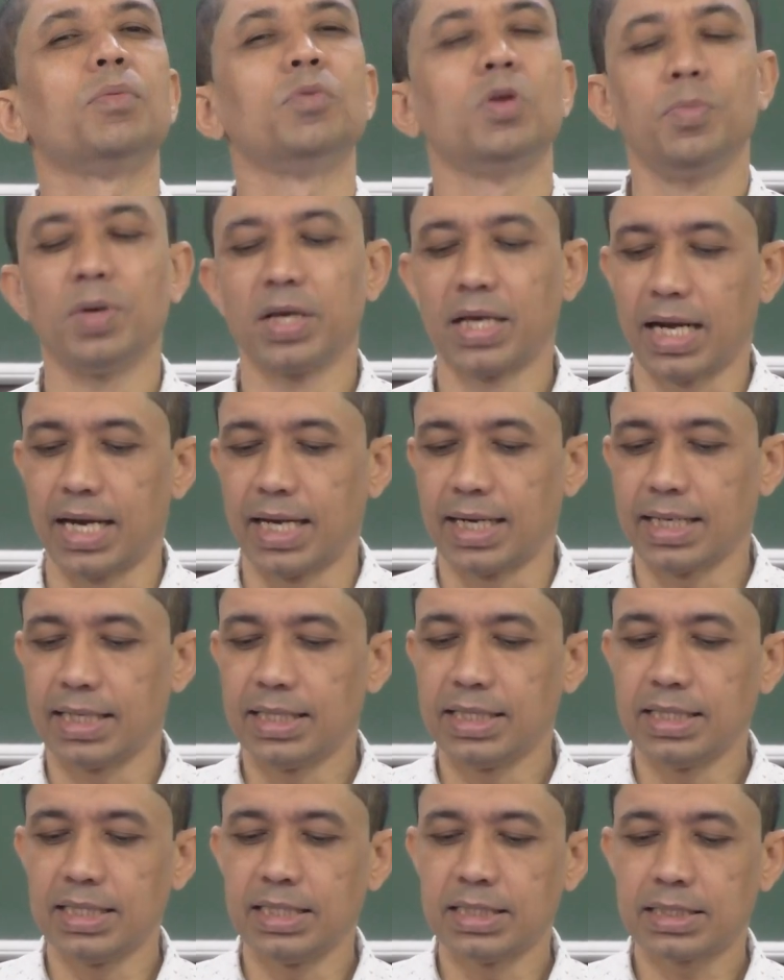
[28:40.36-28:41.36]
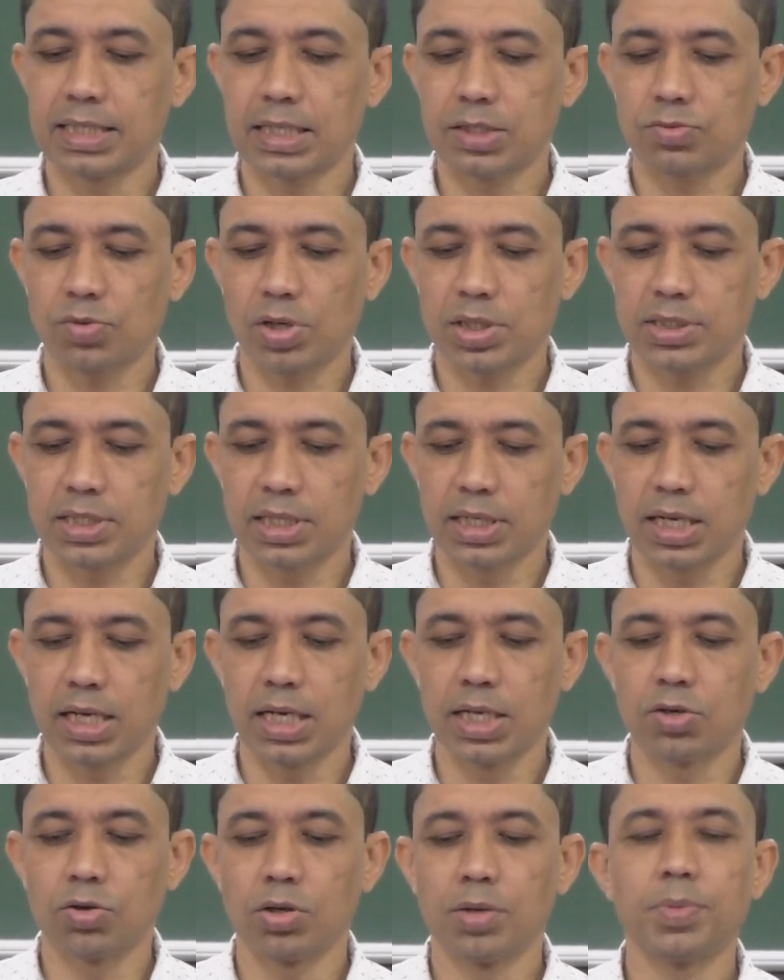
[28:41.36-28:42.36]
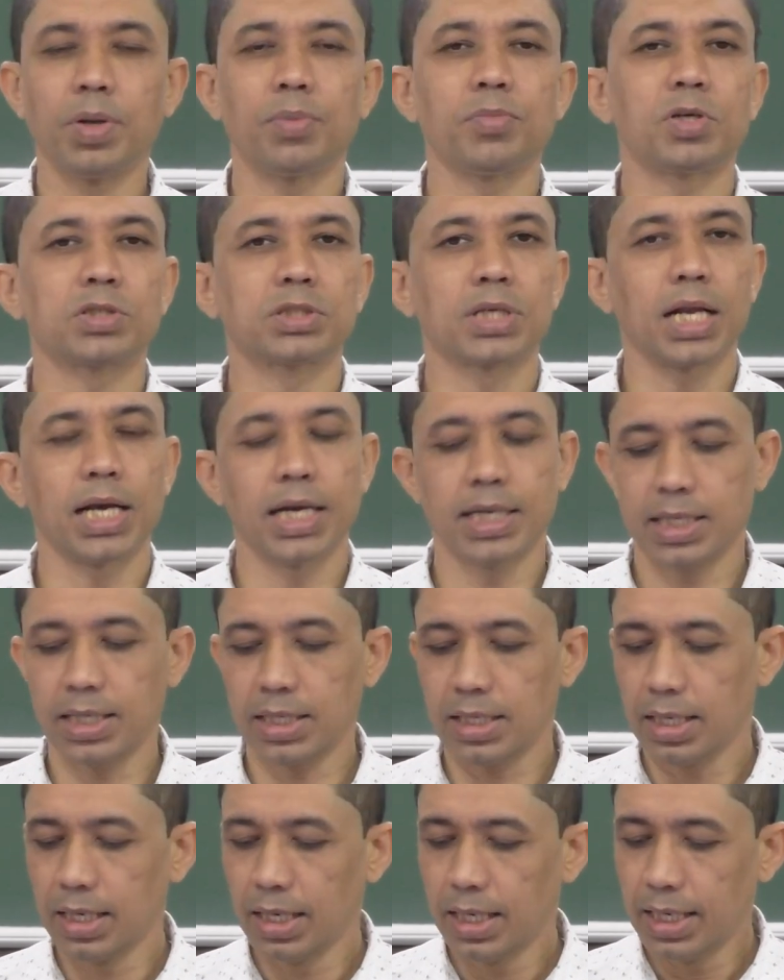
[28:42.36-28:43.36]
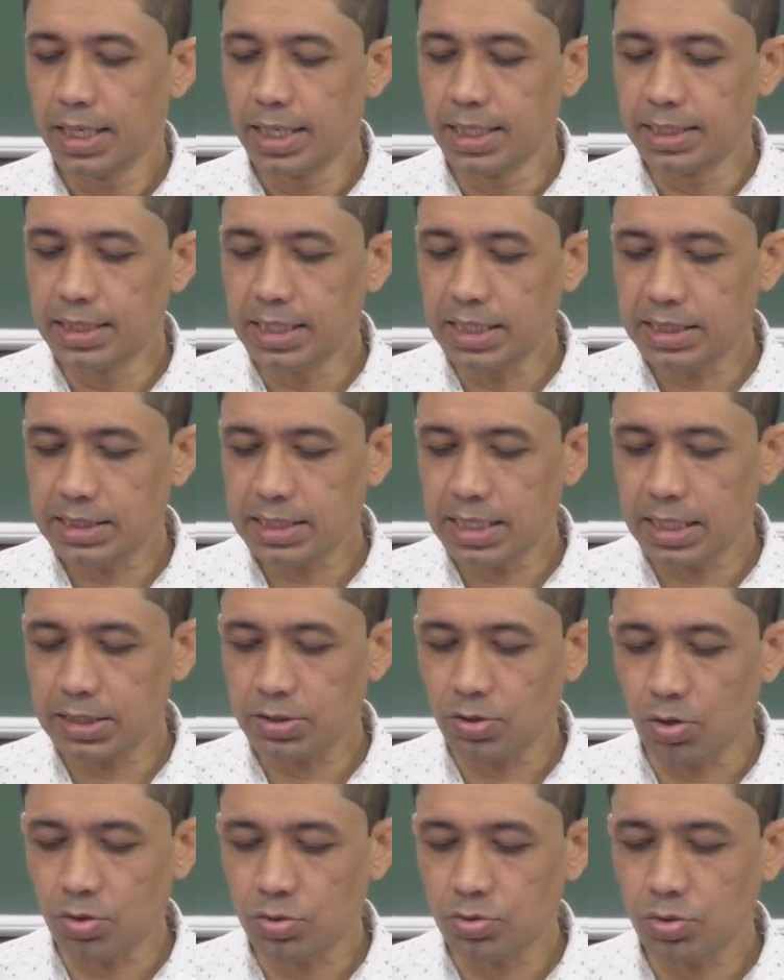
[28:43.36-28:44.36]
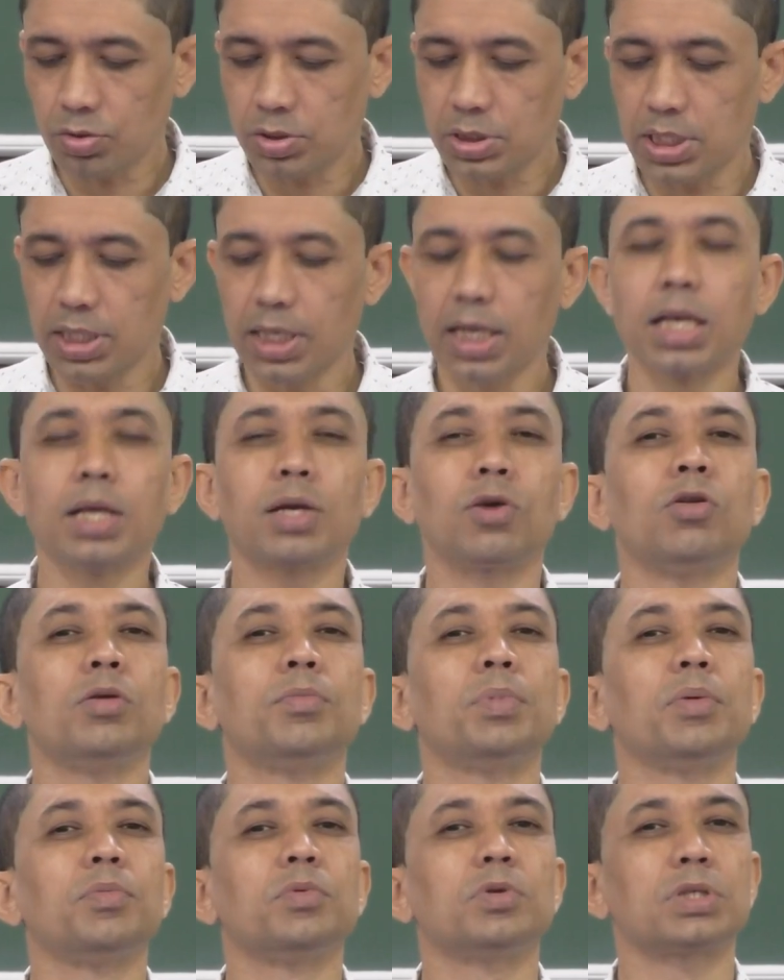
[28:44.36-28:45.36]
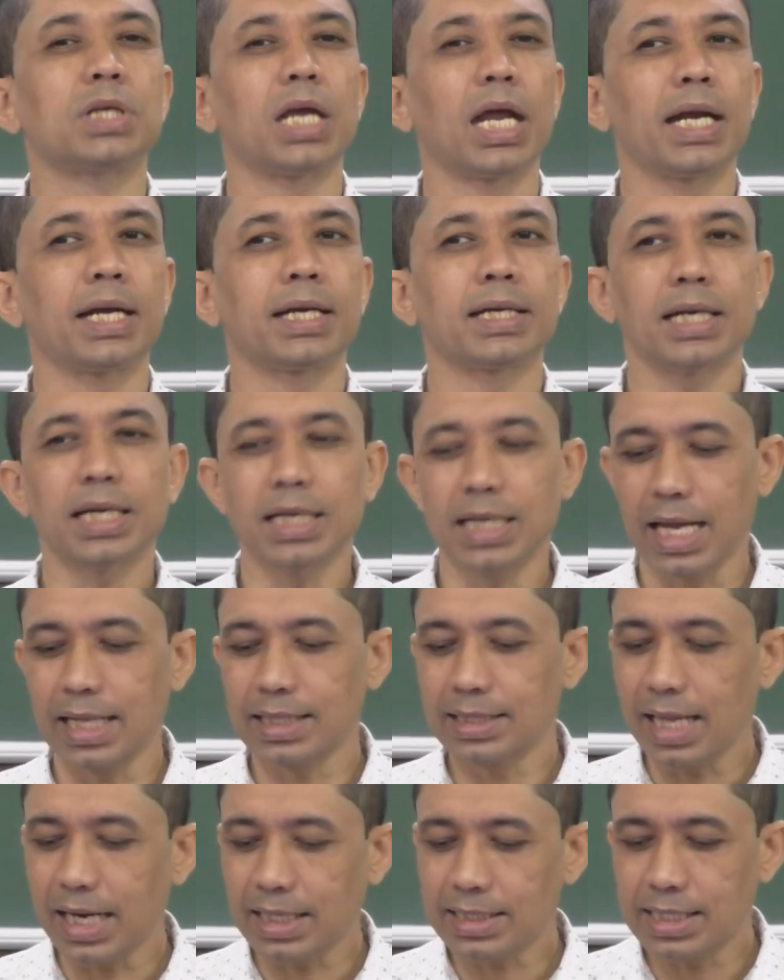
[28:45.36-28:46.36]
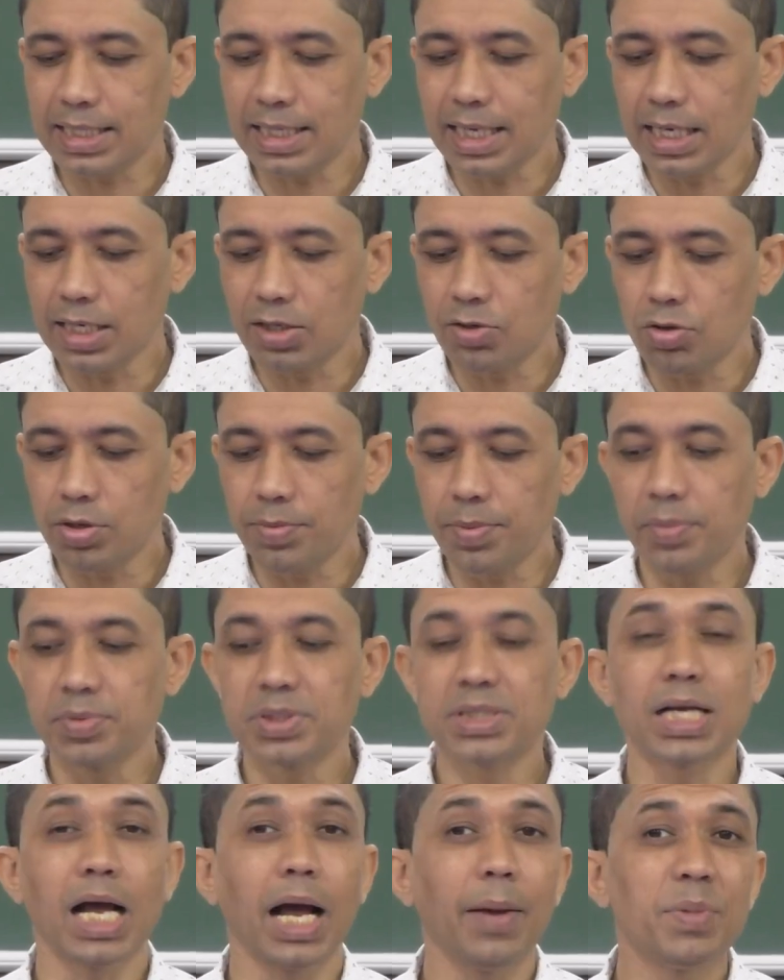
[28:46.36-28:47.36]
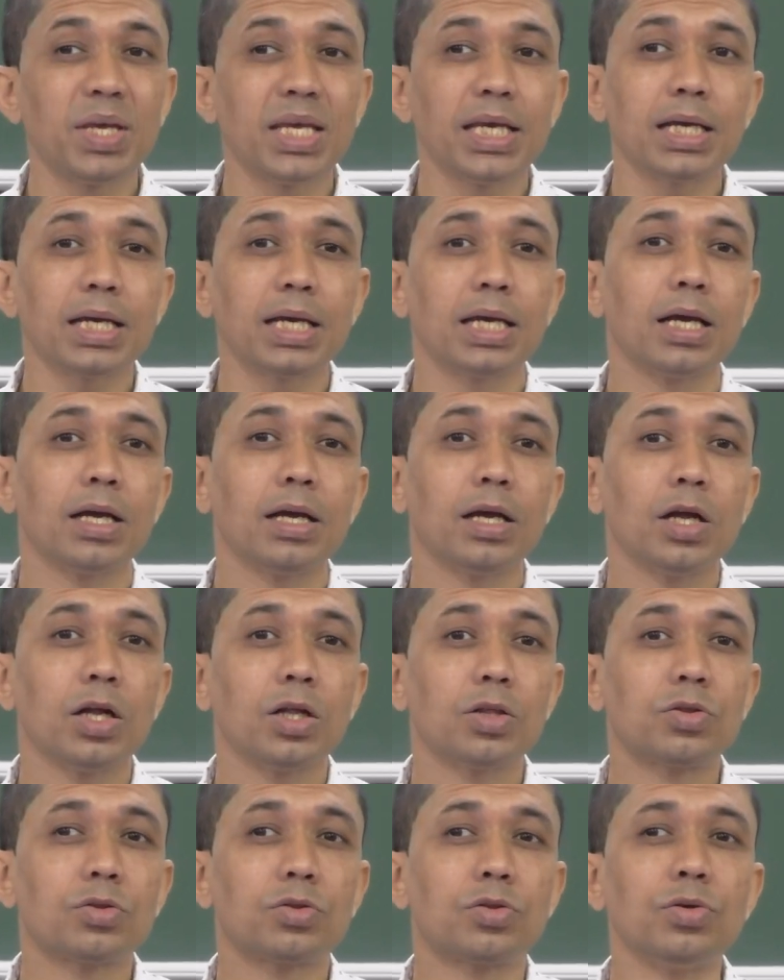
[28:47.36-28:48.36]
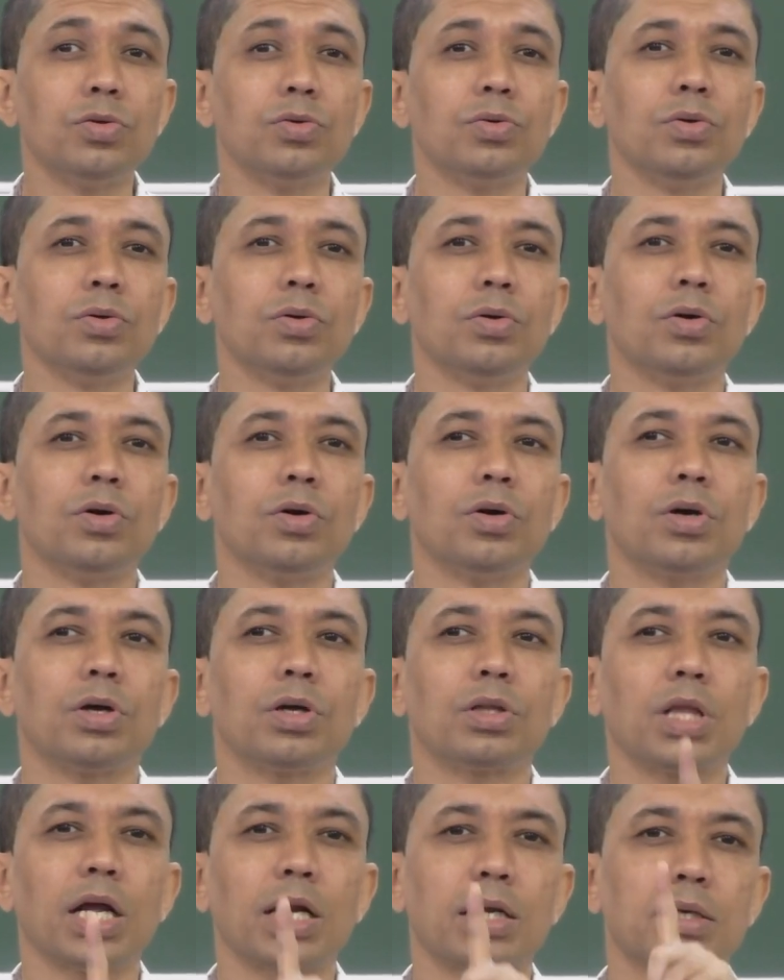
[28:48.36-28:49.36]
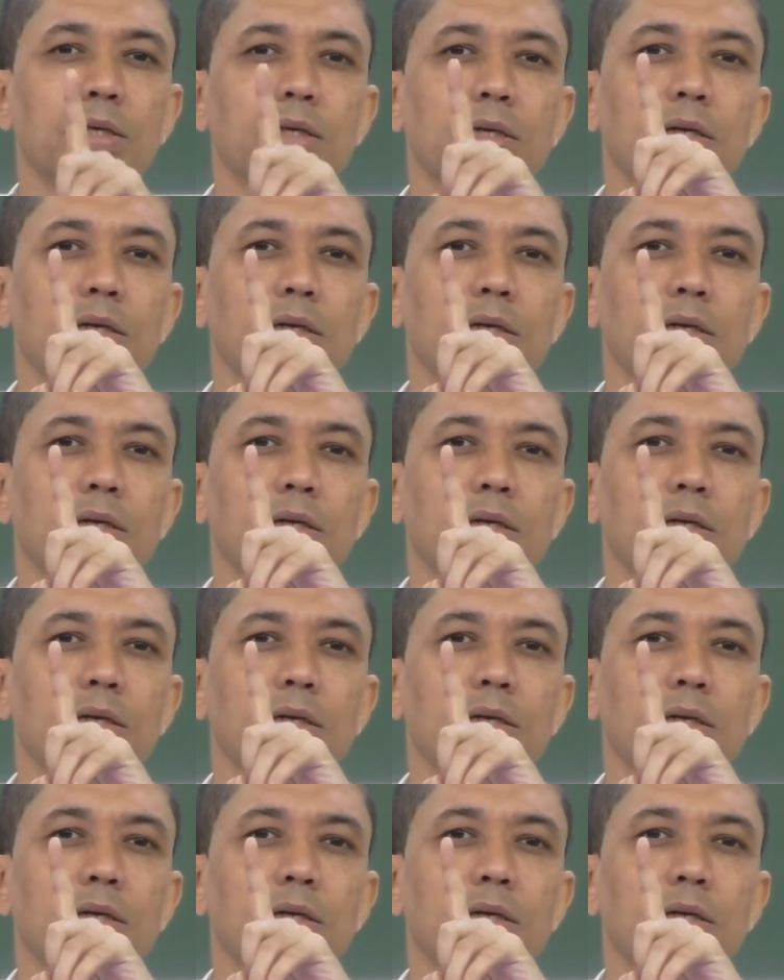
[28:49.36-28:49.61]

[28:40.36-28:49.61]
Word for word: will be guaranteed. In this case, one single equilibrium was guaranteed. In this case also single equilibrium is guaranteed and that single equilibrium is coming through that